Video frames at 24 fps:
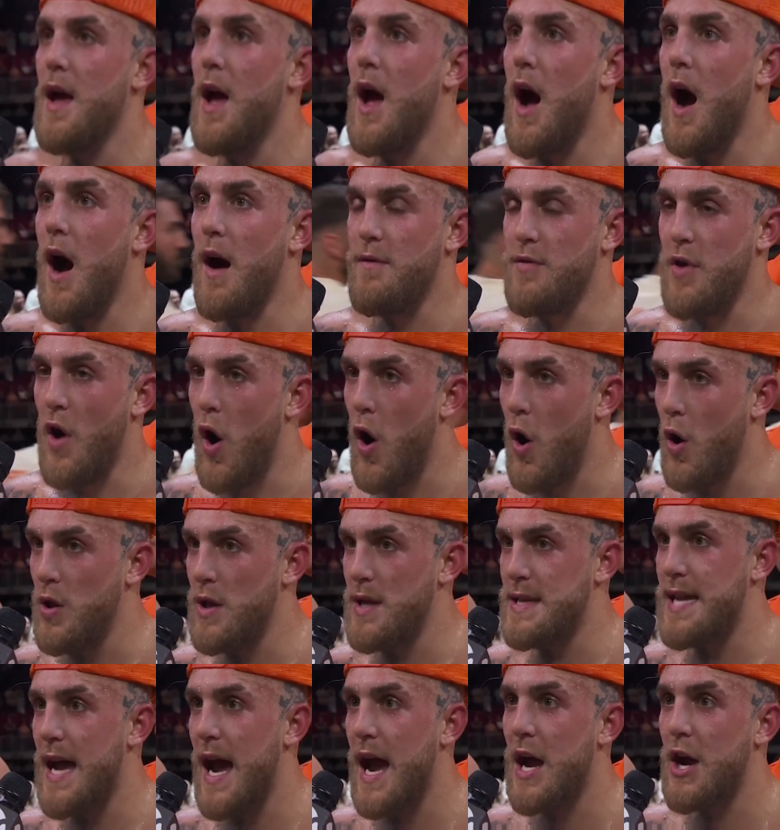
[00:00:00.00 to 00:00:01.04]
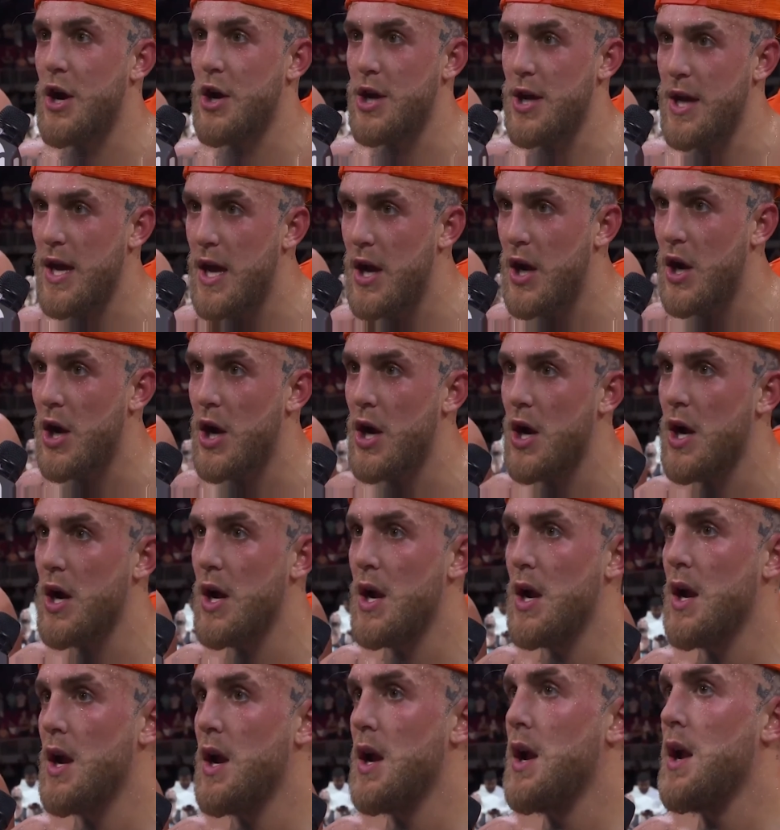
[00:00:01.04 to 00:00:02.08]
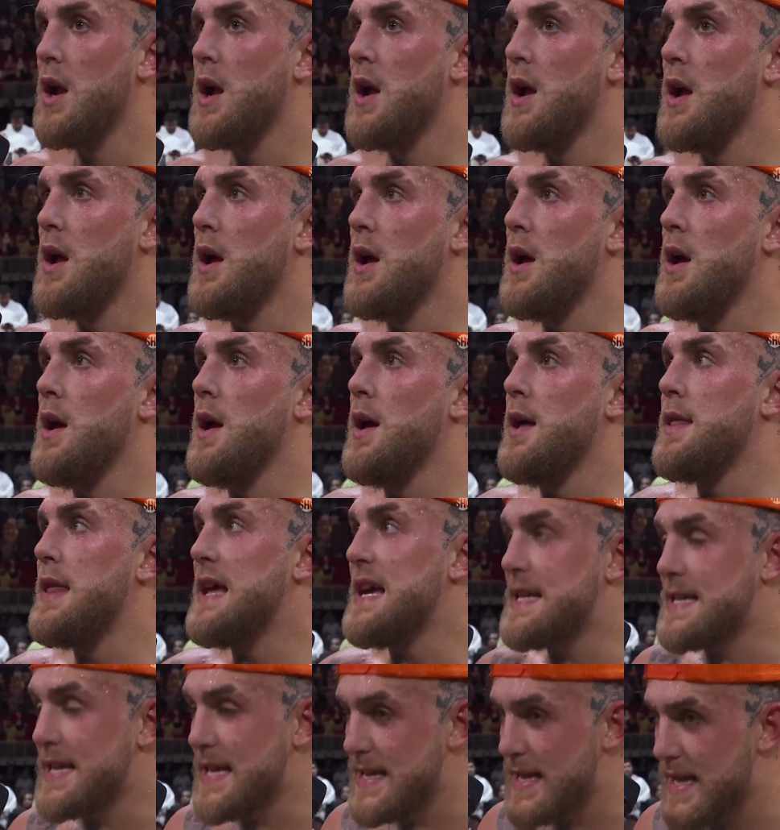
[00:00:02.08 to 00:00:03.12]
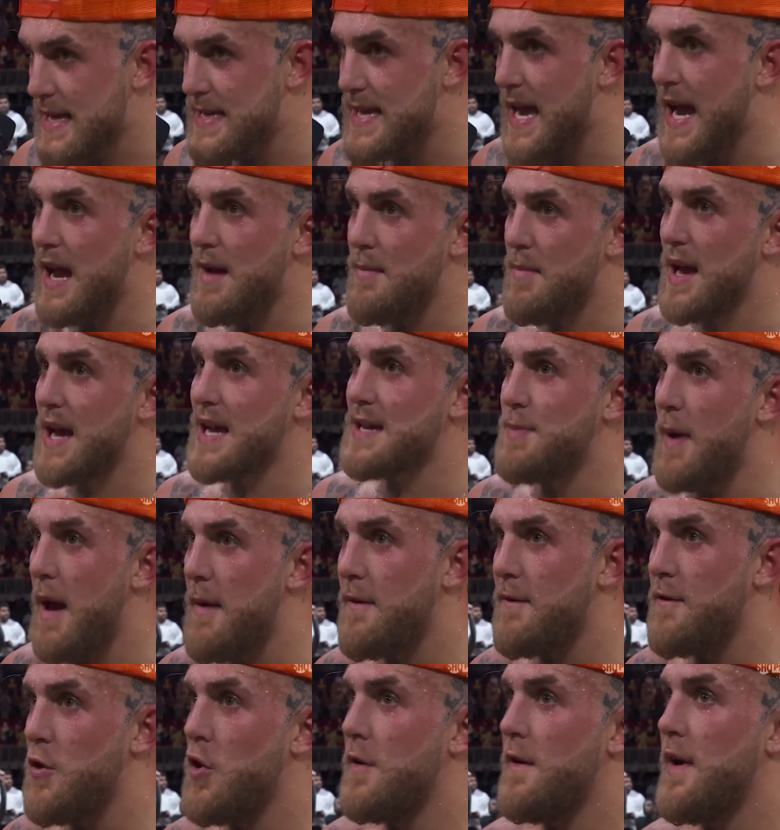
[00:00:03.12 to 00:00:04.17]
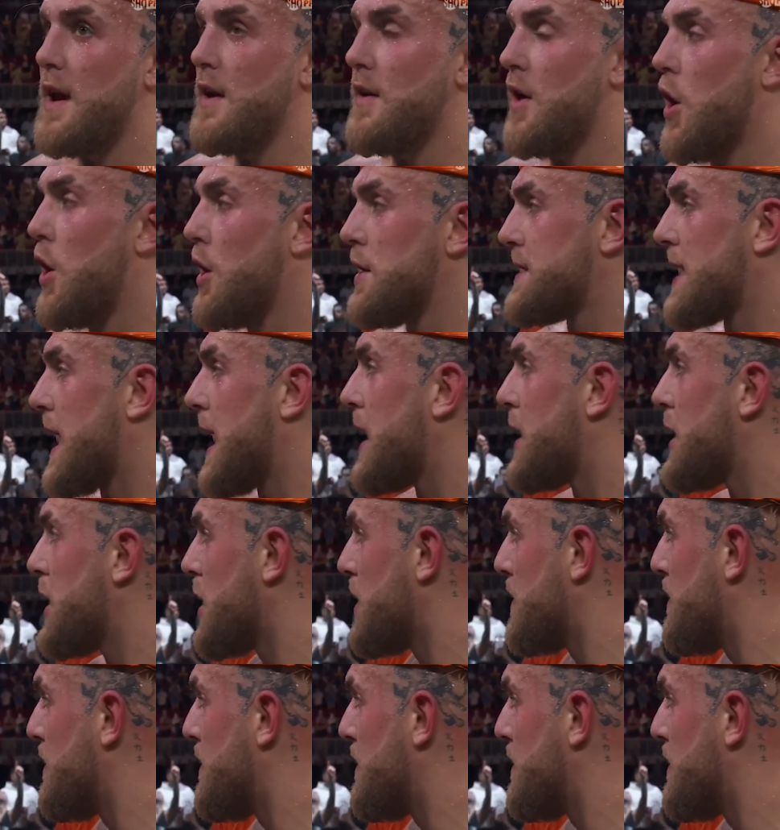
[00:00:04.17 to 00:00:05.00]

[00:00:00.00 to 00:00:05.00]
Speaking on Hotboxing, Paul said, I called out Conor McGregor while the whole